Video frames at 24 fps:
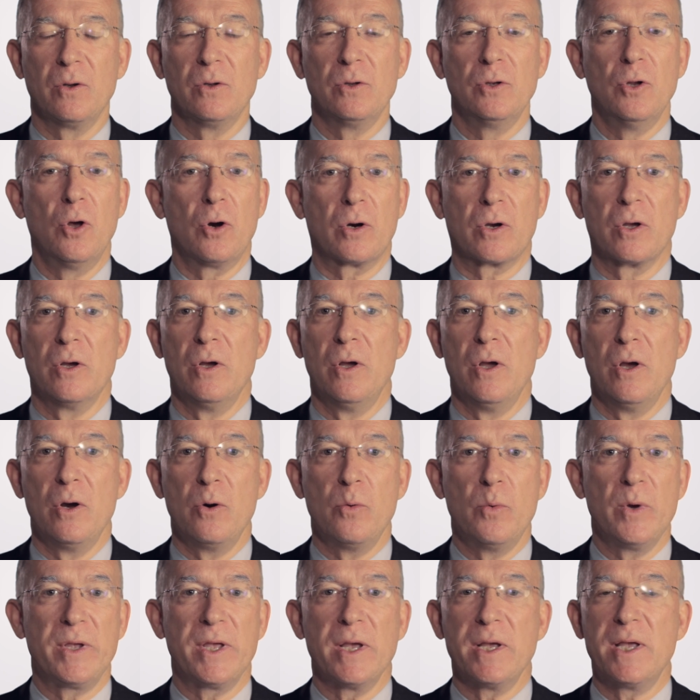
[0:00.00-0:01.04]
Look,
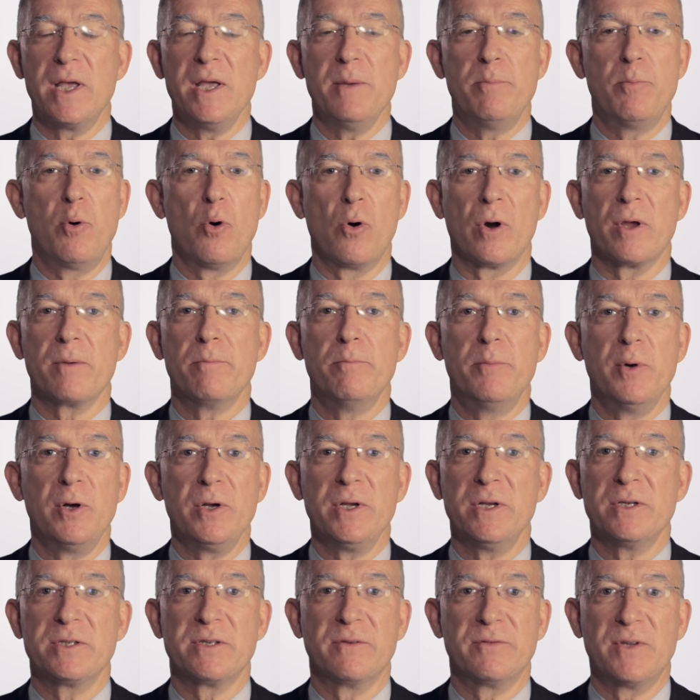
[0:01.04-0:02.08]
we can keep pouring
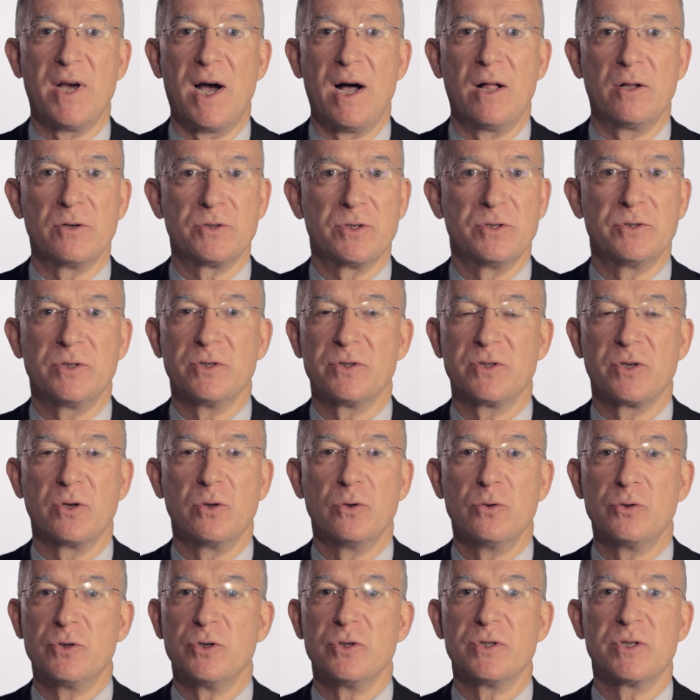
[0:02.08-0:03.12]
billions of dollars into
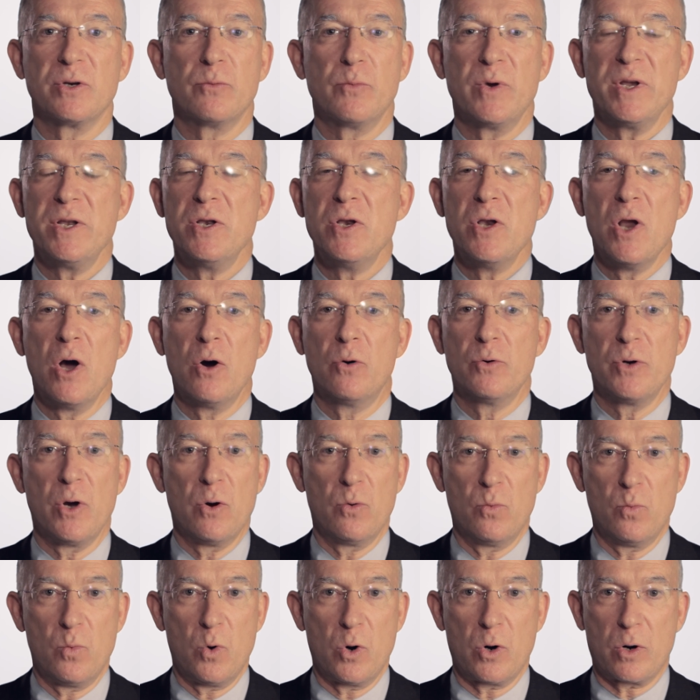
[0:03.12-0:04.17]
solutions that we know
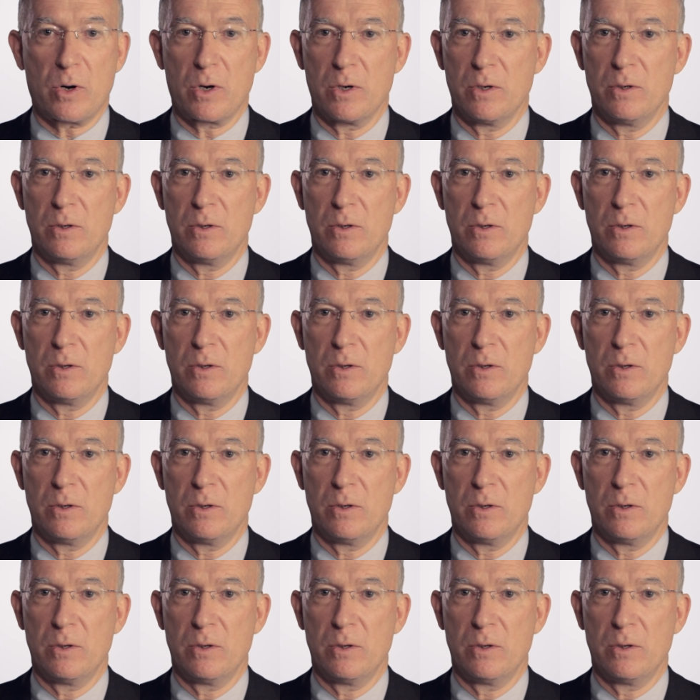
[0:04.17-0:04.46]
don't work.